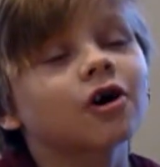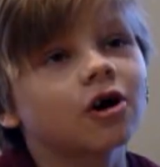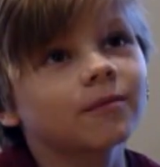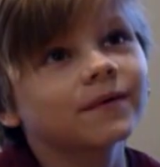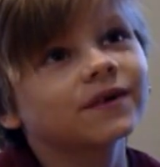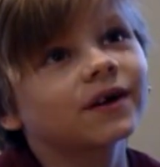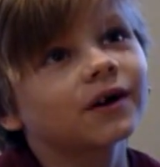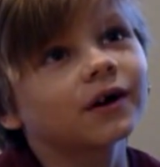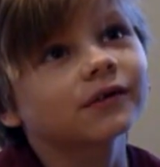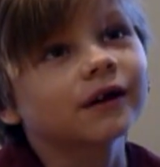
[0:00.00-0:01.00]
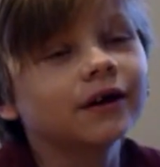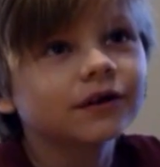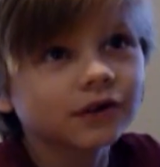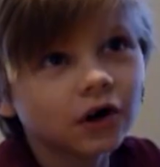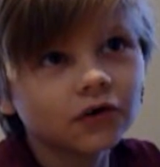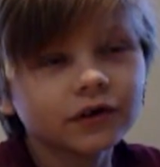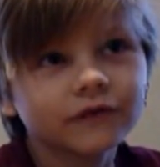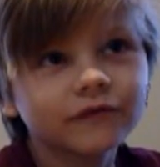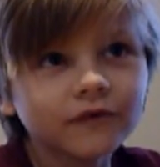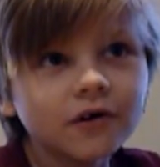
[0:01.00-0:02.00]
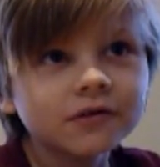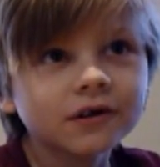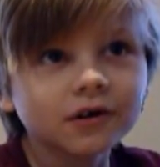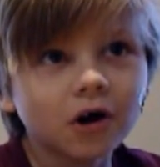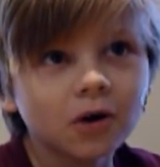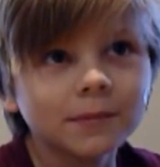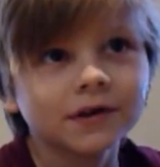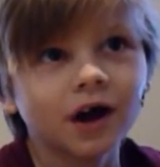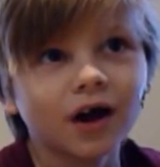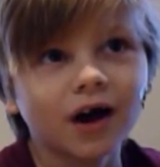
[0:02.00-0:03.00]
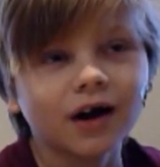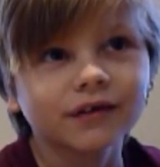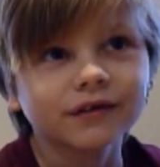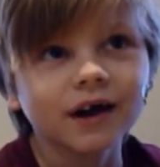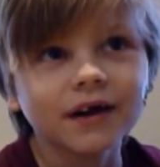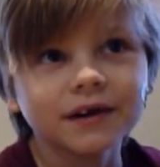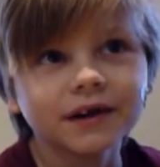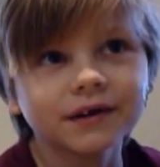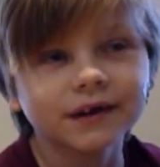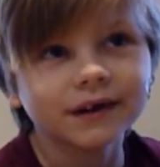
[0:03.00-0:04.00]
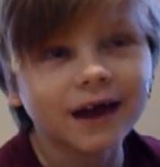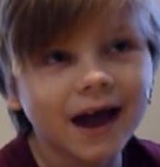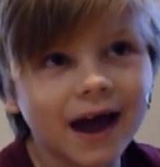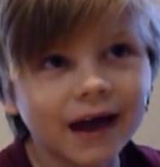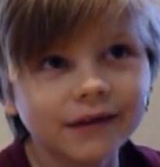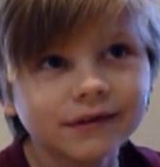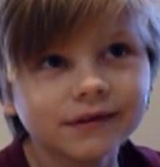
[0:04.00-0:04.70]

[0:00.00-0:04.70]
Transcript: Carbon dioxide. It's already frozen carbon dioxide. It's a gas.